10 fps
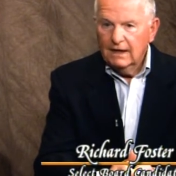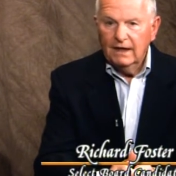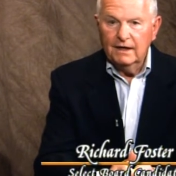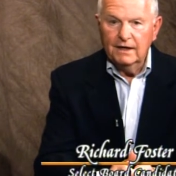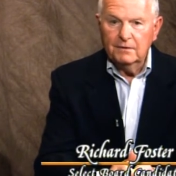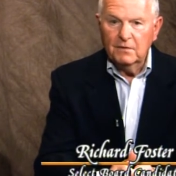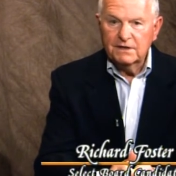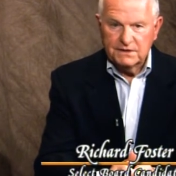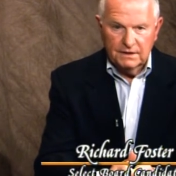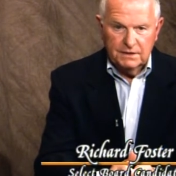And my
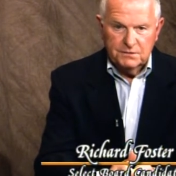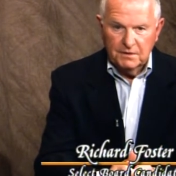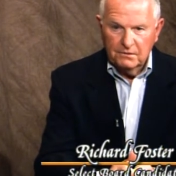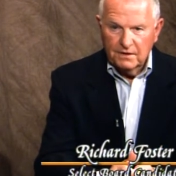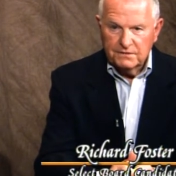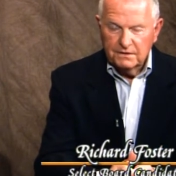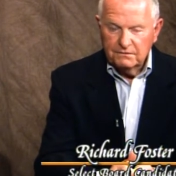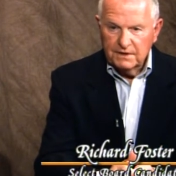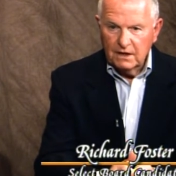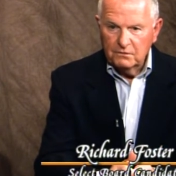son has been a resident
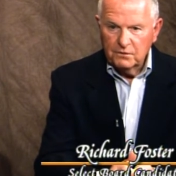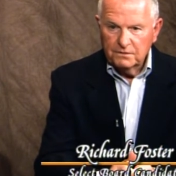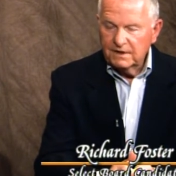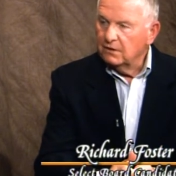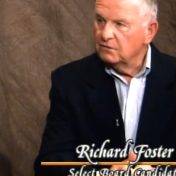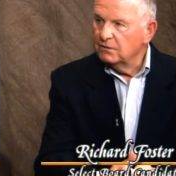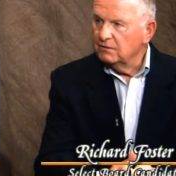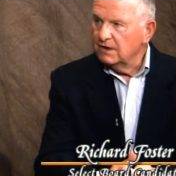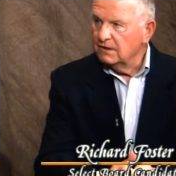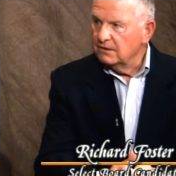of town for 10 or
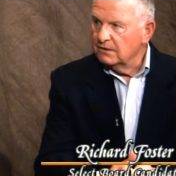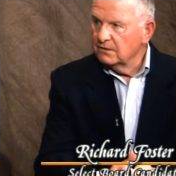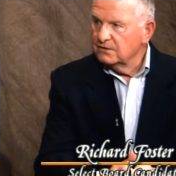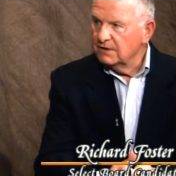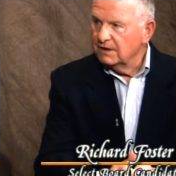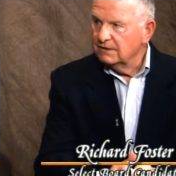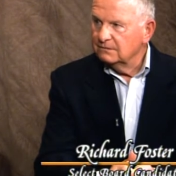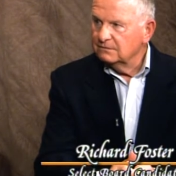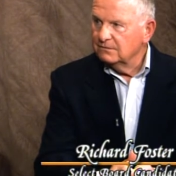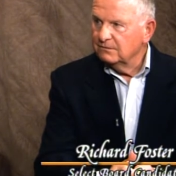15 years.
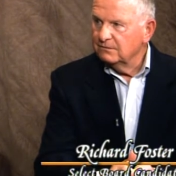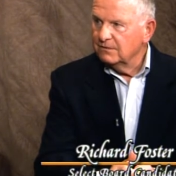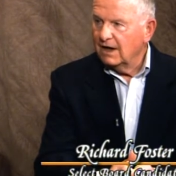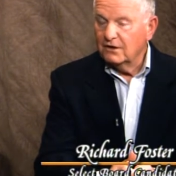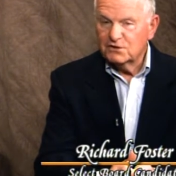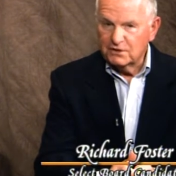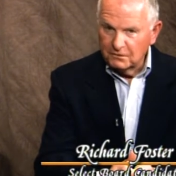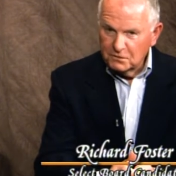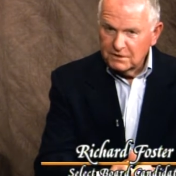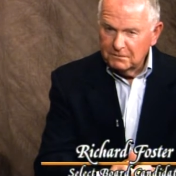And our
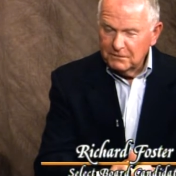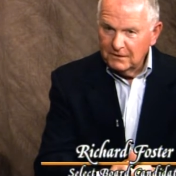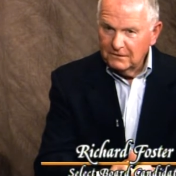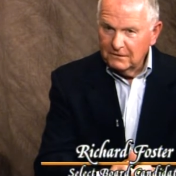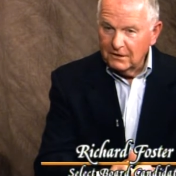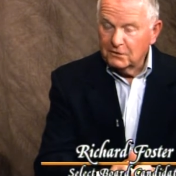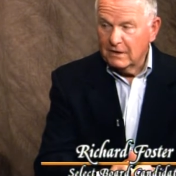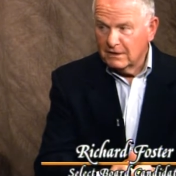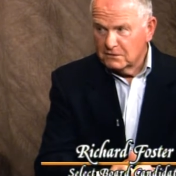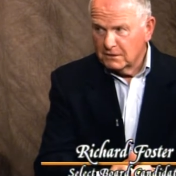son was up here and our
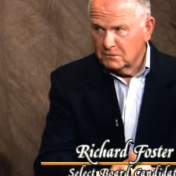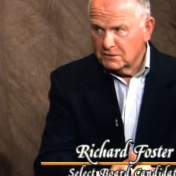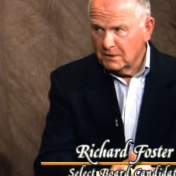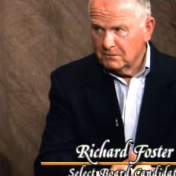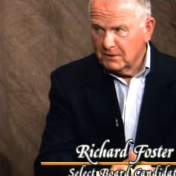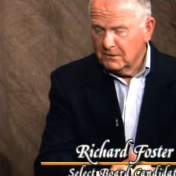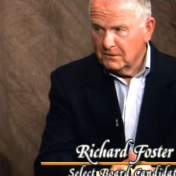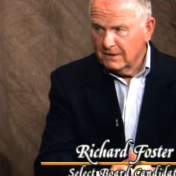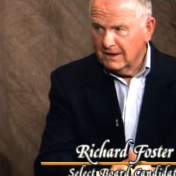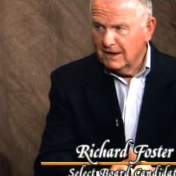grandson was up
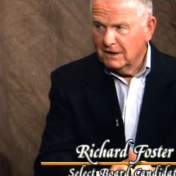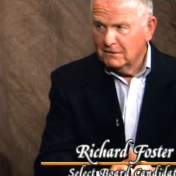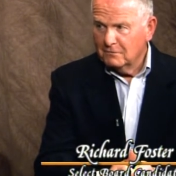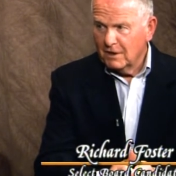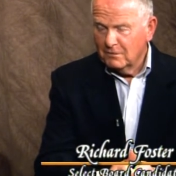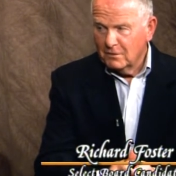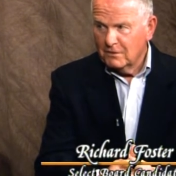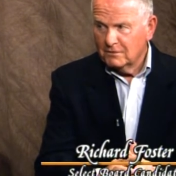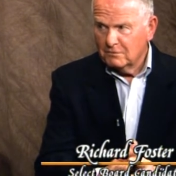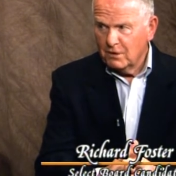here. And my,
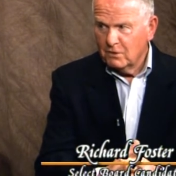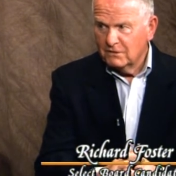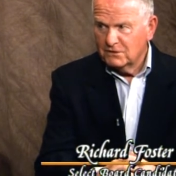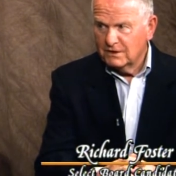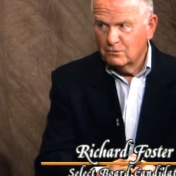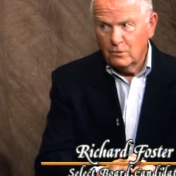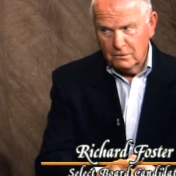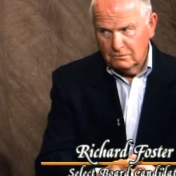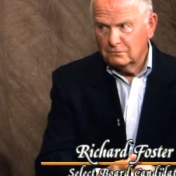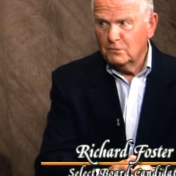my wife said,
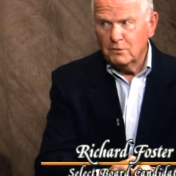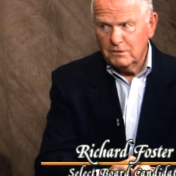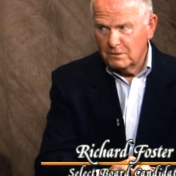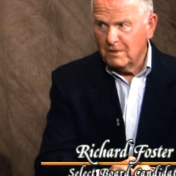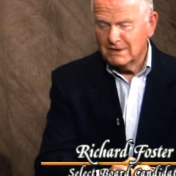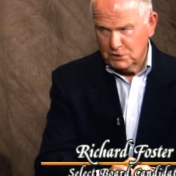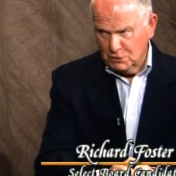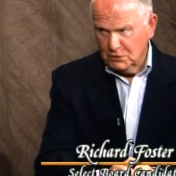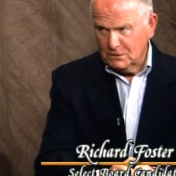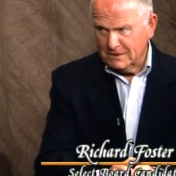We're moving to
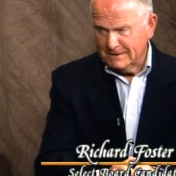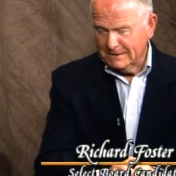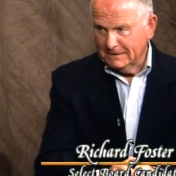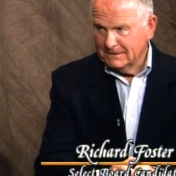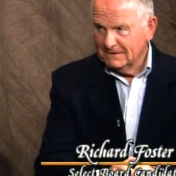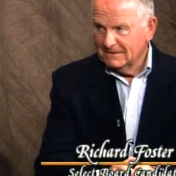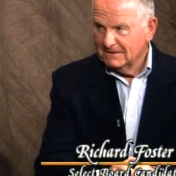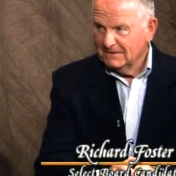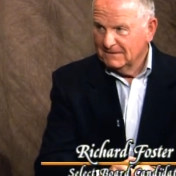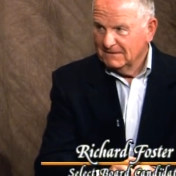Massachusetts. Were you in
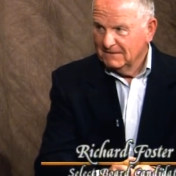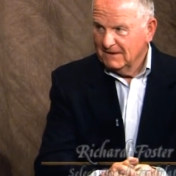D.C.?